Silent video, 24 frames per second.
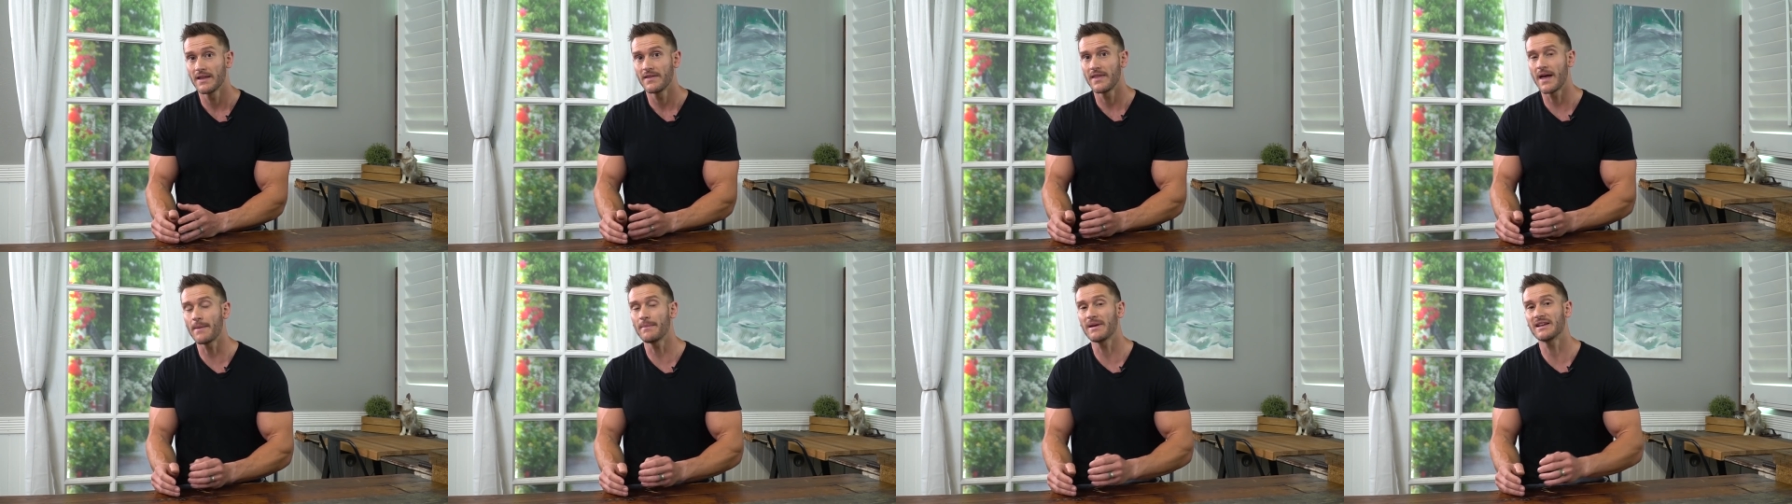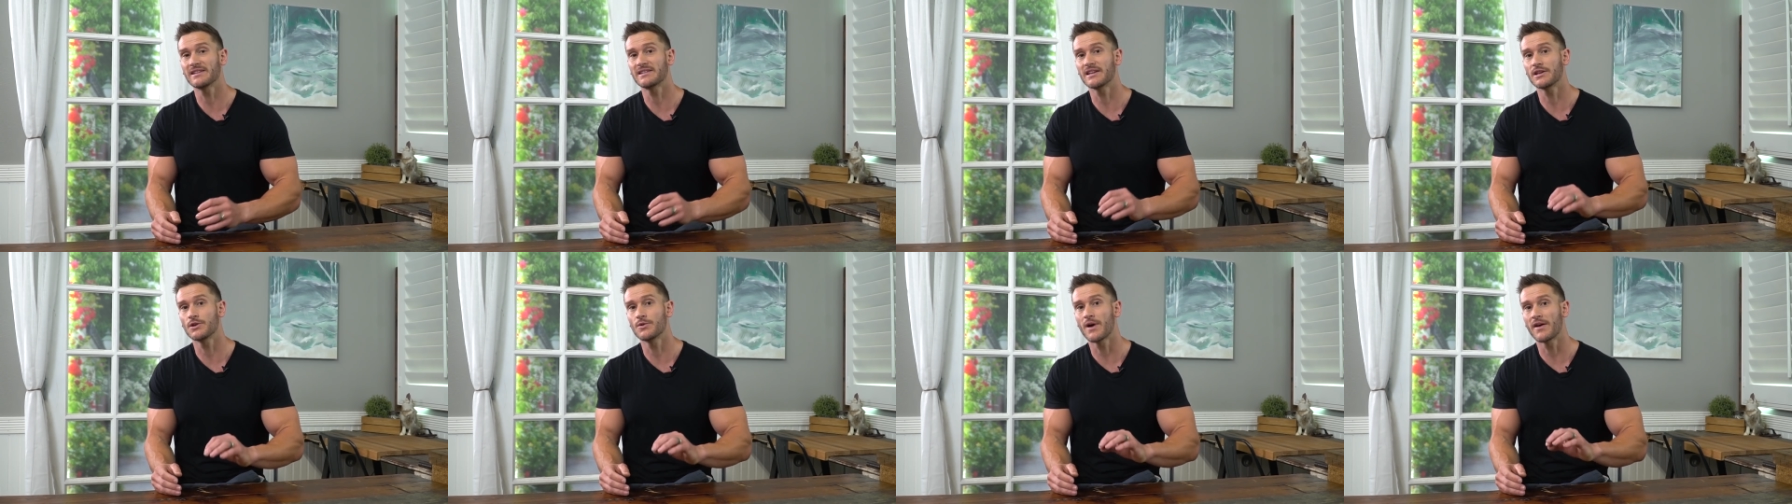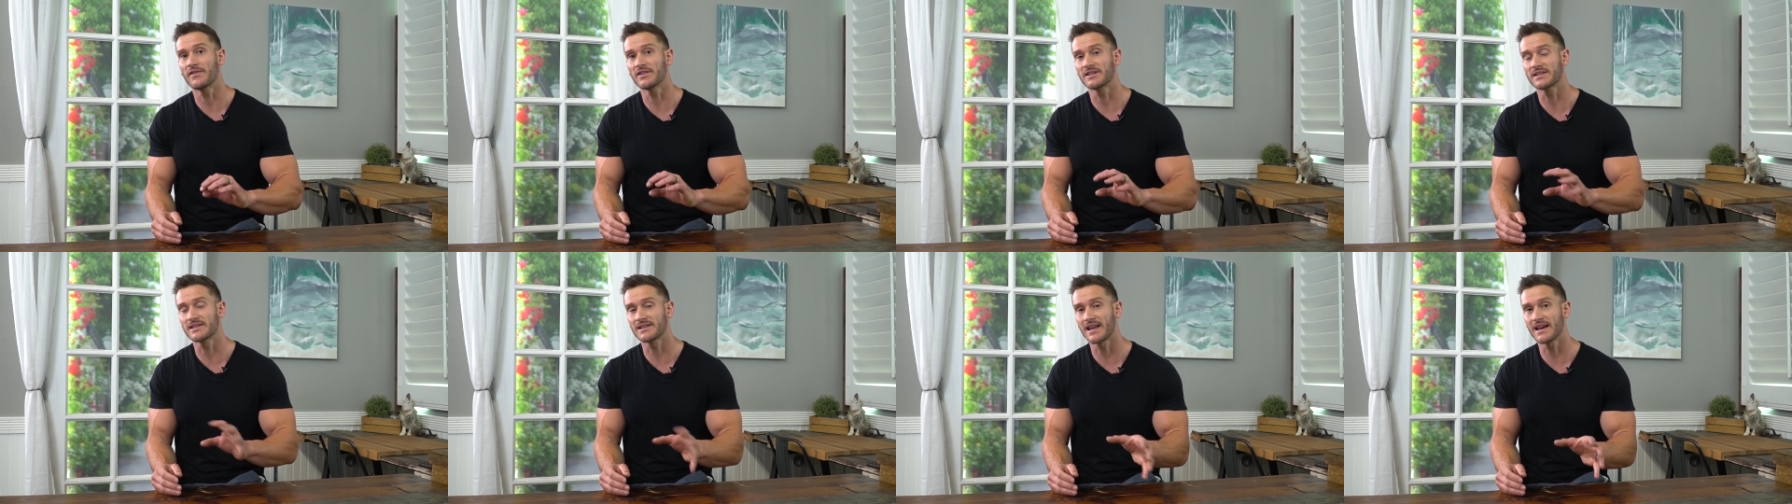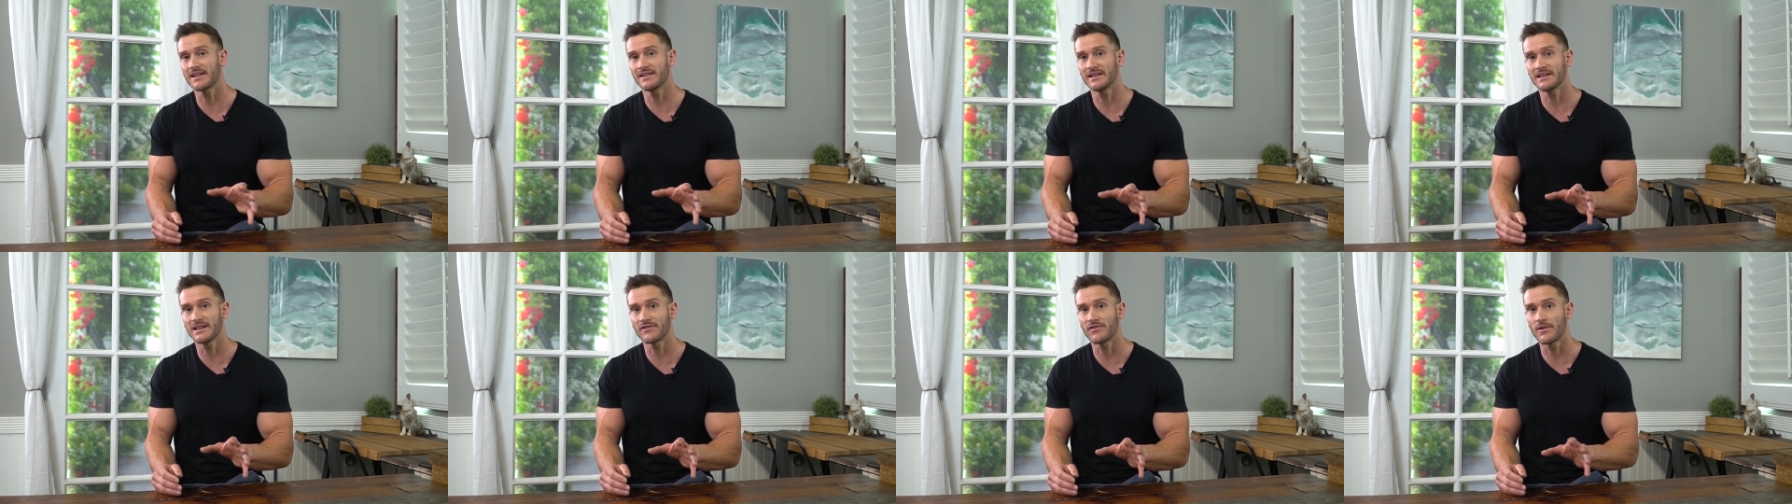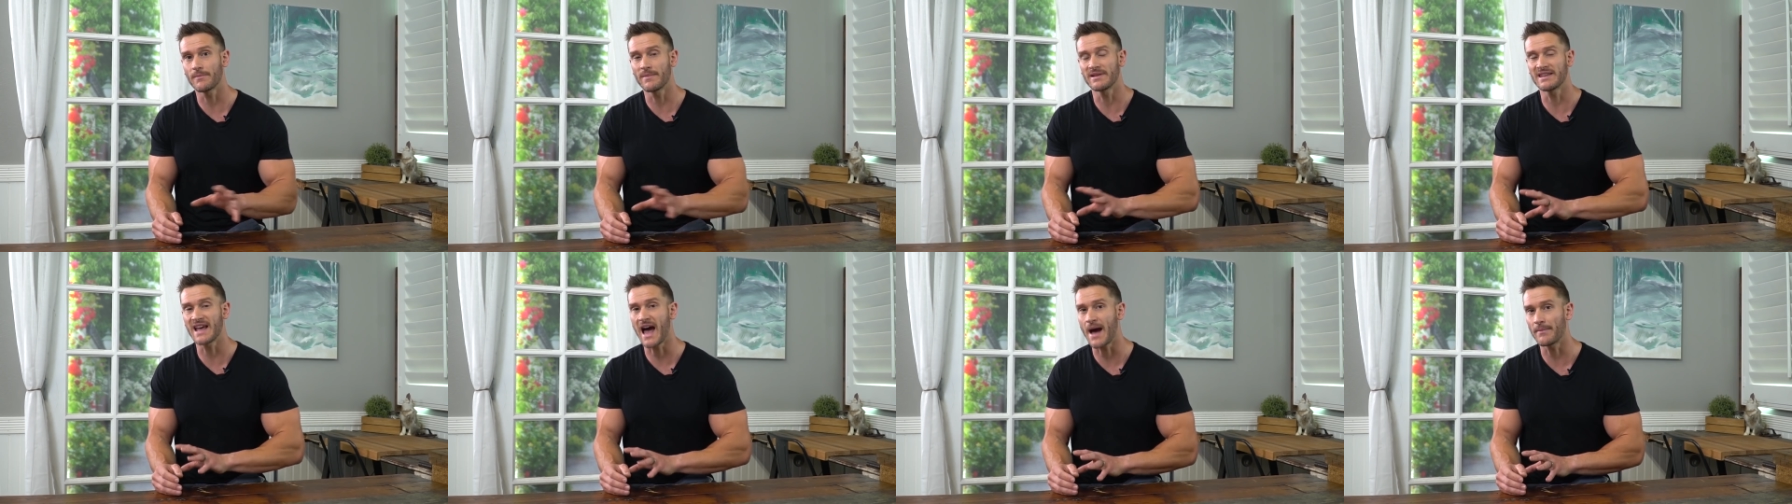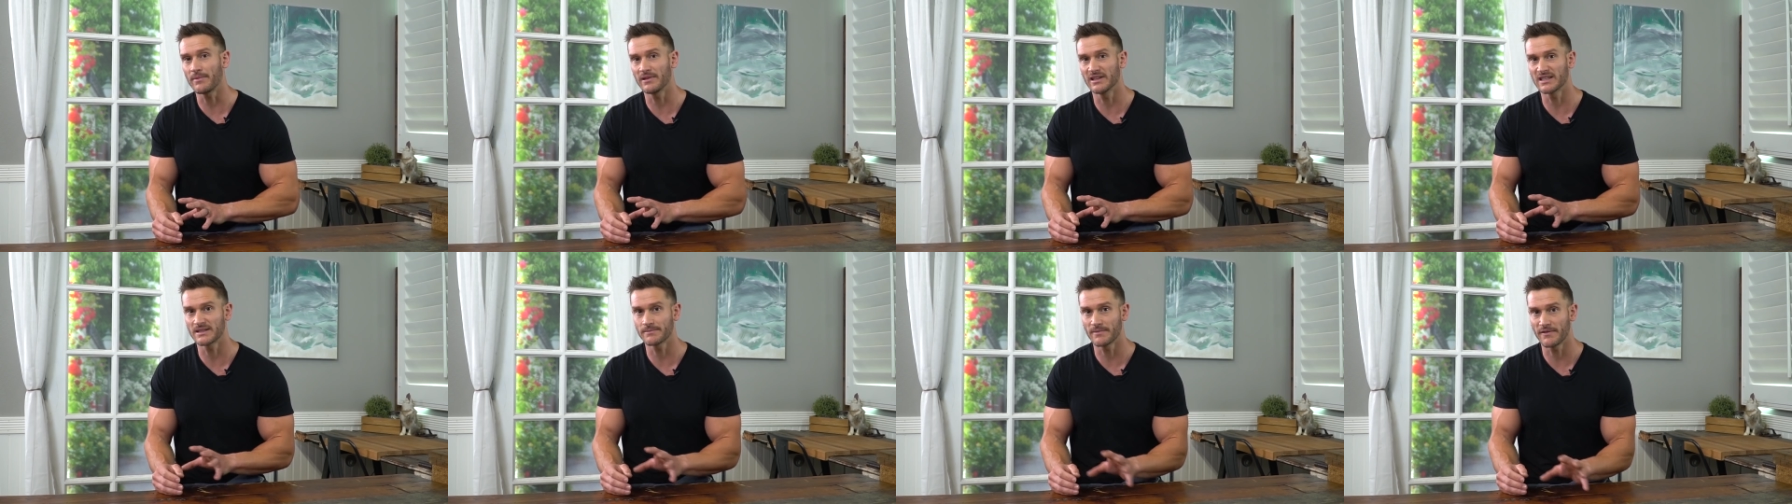that means that you have a slightly different
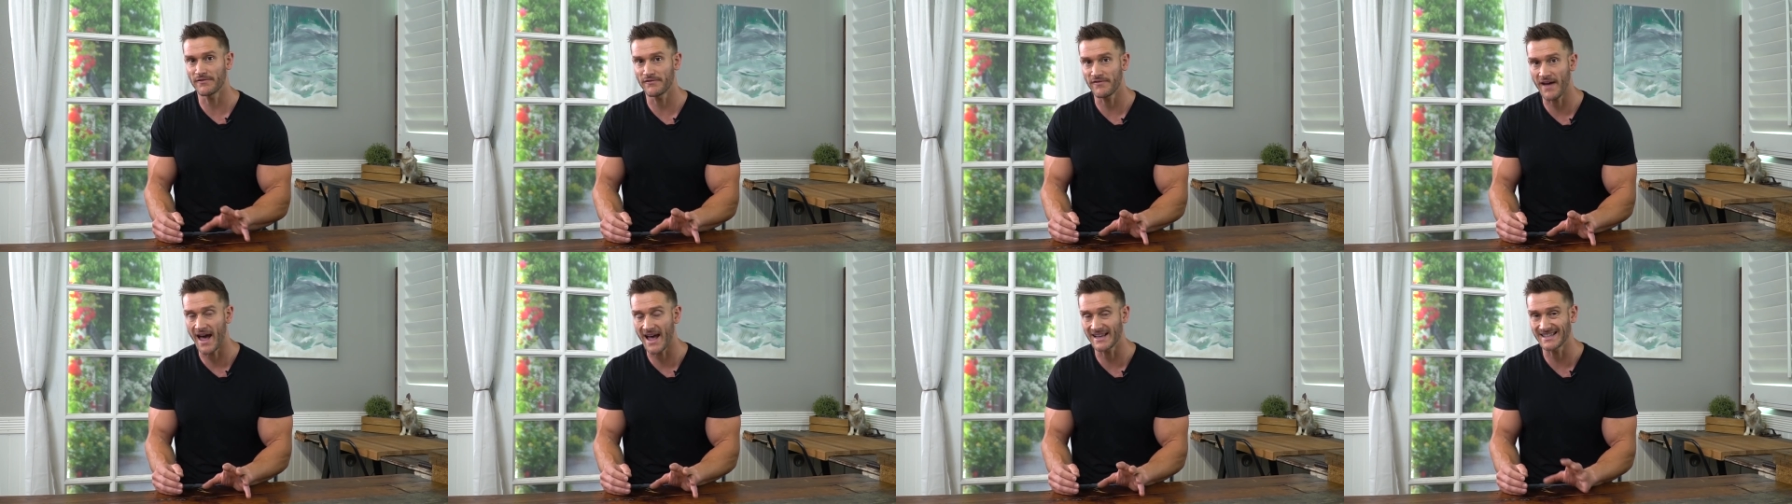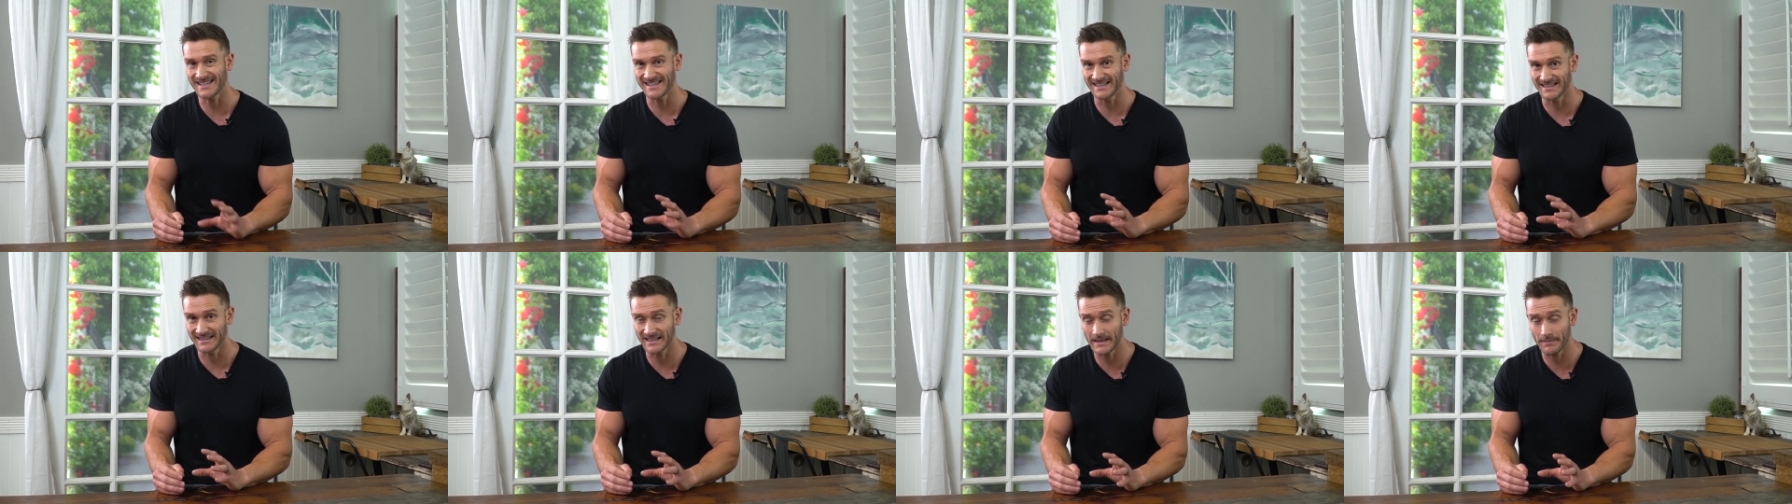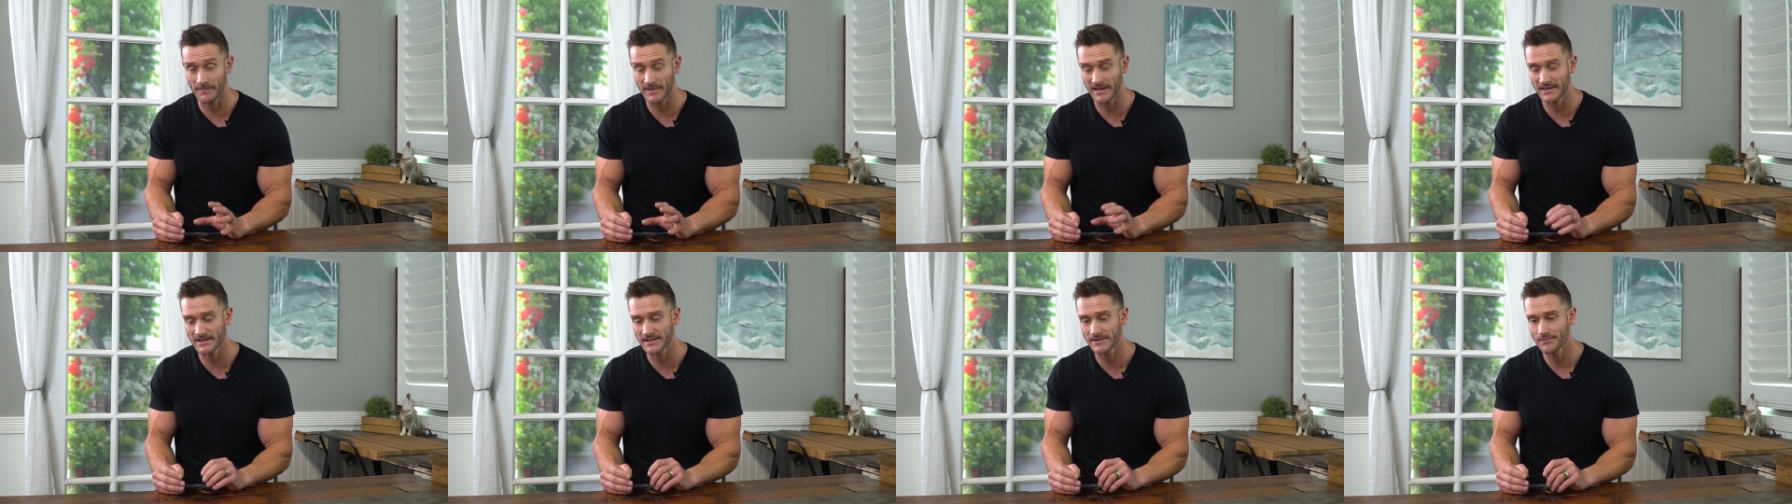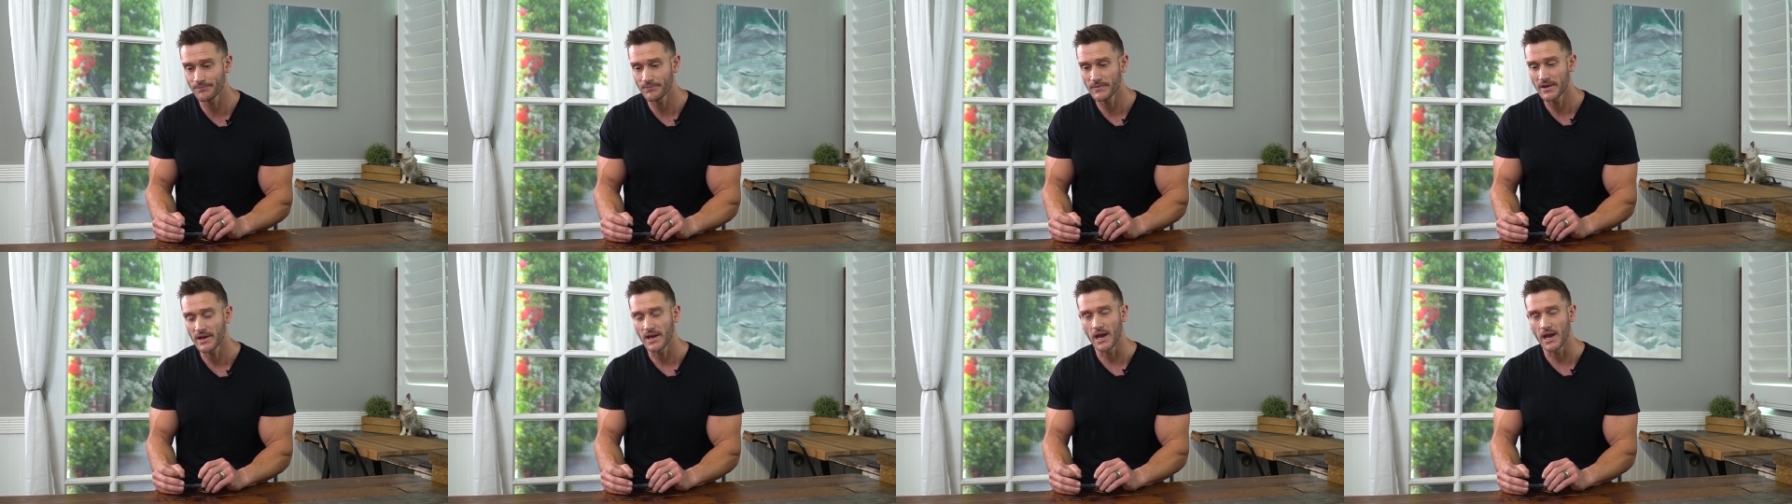metabolism of fats and lipids.